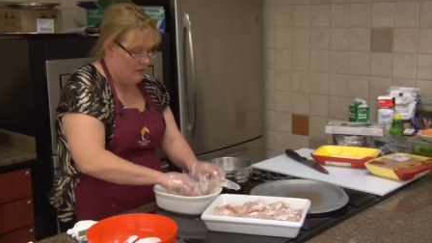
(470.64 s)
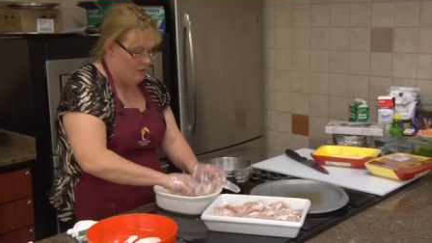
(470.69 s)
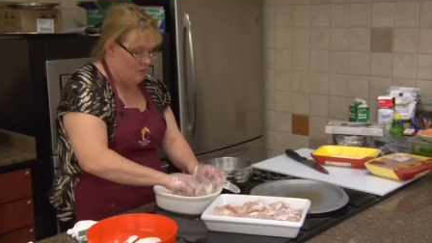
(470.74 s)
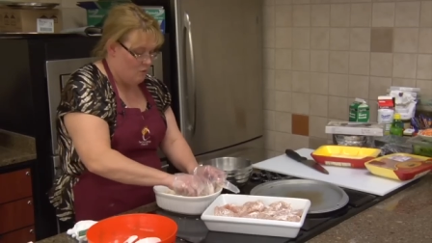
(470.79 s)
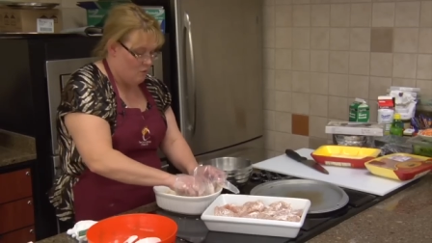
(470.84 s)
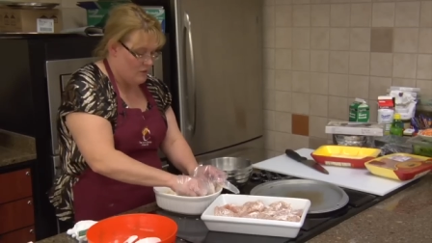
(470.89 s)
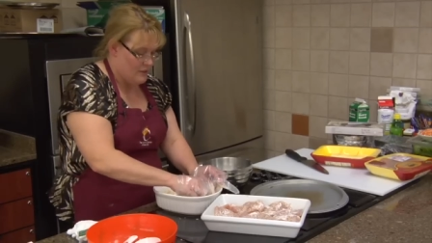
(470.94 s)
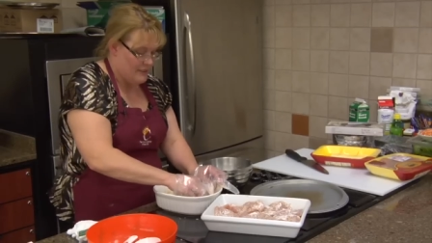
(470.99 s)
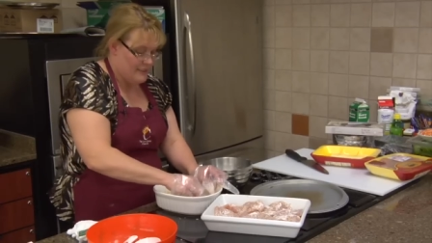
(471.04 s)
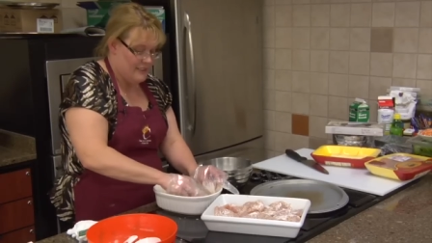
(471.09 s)

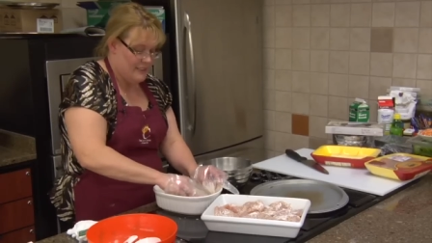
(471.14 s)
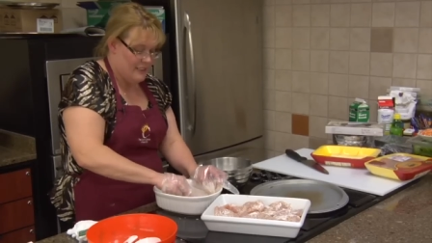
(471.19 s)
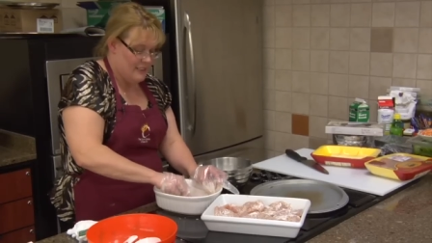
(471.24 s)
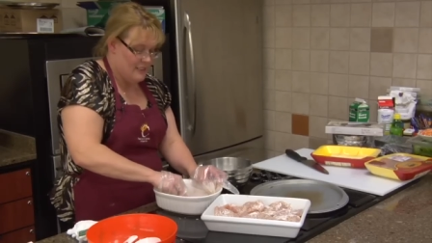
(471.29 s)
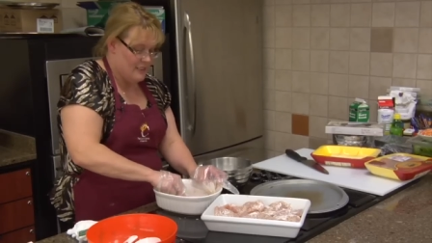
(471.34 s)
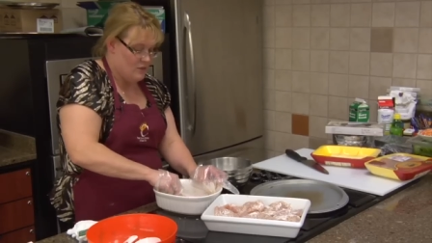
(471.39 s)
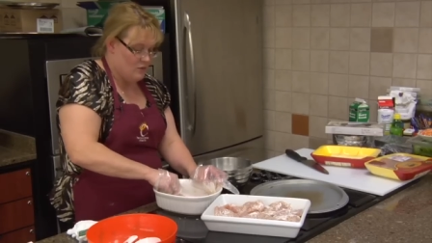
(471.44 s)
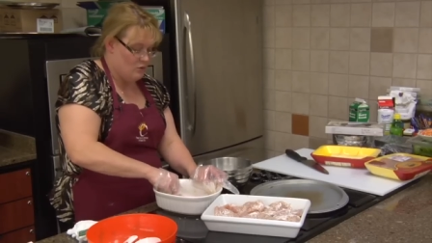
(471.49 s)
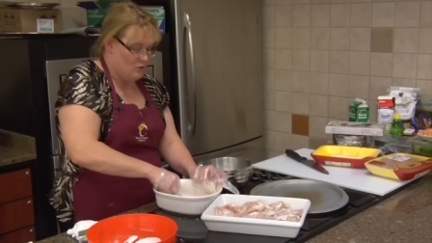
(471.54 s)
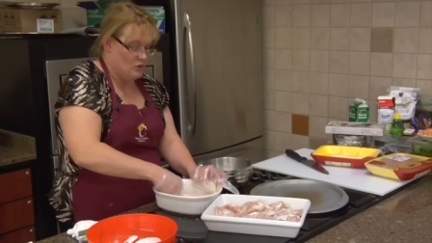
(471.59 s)
Of course, city
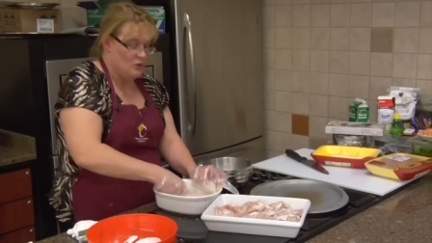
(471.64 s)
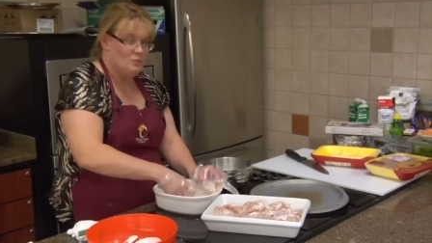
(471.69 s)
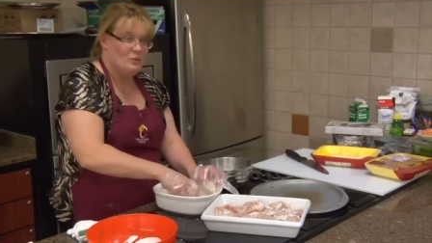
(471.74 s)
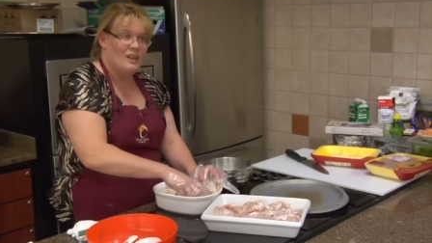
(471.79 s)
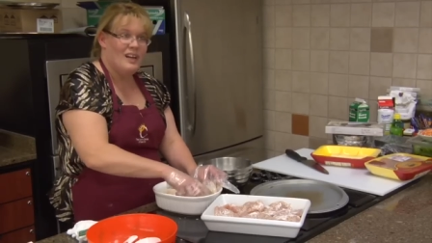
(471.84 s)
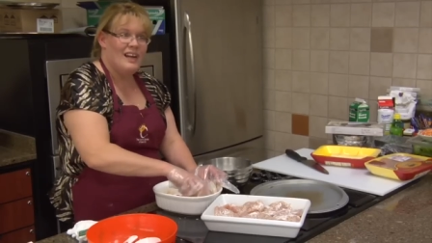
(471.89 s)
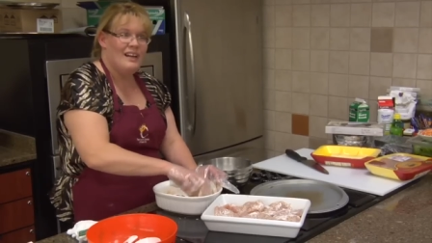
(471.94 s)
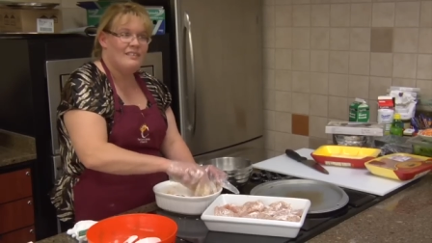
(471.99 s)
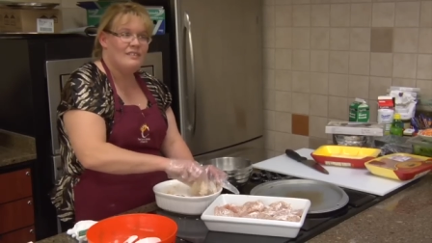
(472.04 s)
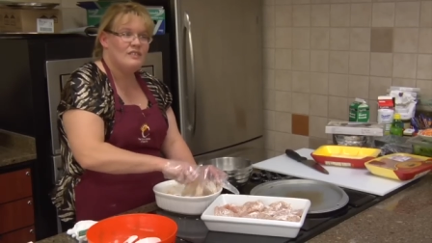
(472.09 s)
schools
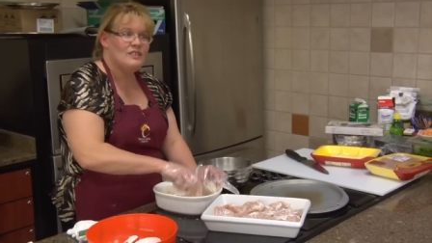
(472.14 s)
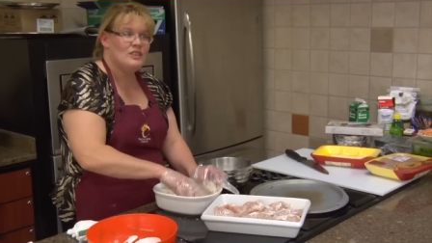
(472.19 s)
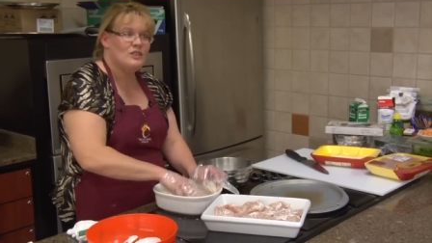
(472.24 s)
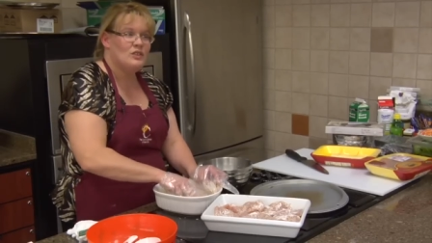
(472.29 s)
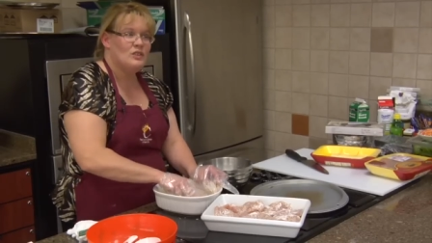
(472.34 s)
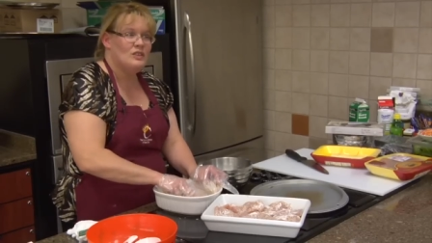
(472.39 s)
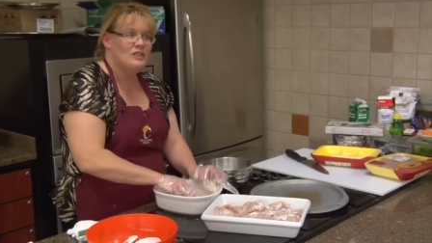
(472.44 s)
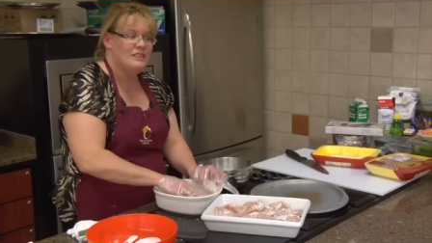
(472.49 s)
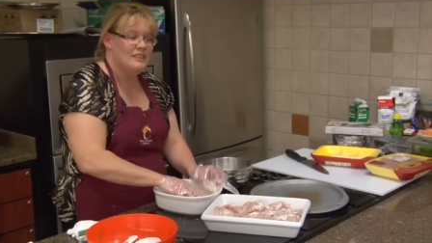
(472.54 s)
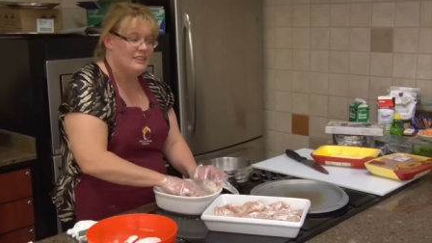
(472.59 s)
were out of
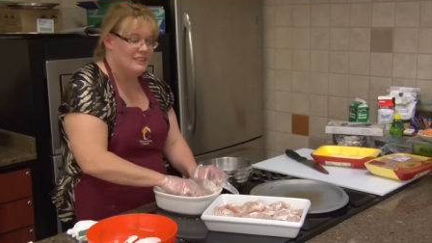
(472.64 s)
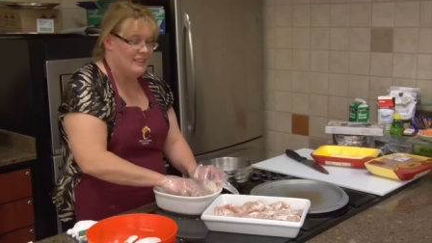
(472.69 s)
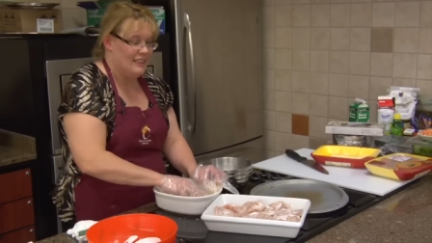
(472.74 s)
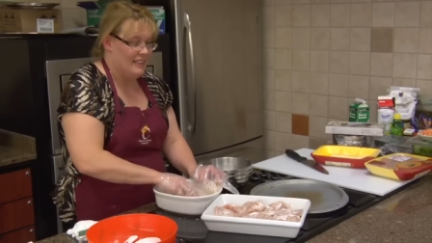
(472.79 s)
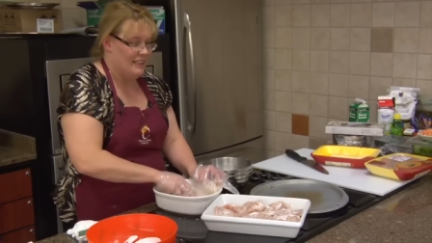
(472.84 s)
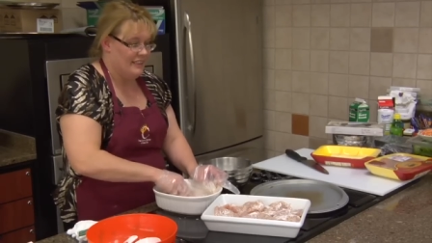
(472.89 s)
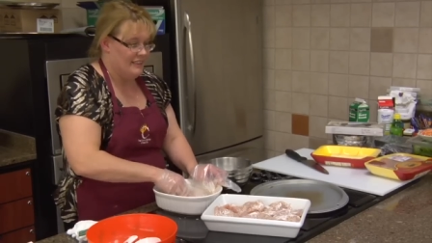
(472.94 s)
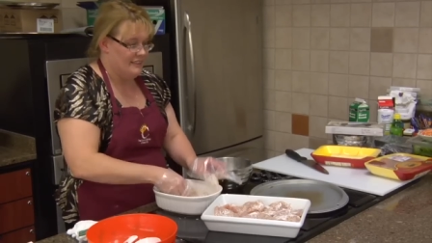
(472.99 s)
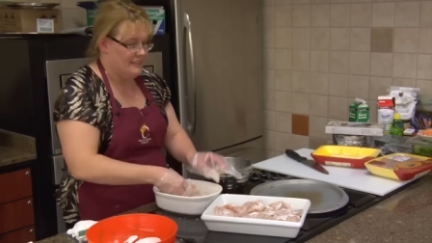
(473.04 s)
school today,